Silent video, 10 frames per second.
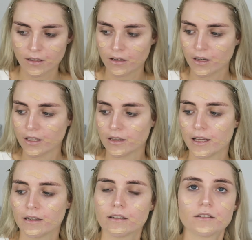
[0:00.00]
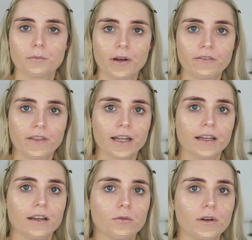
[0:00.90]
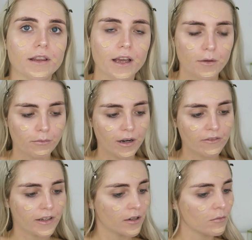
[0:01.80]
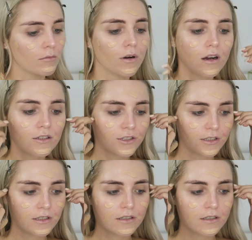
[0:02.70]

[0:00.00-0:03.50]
And then let's buff that in with a buffing brush.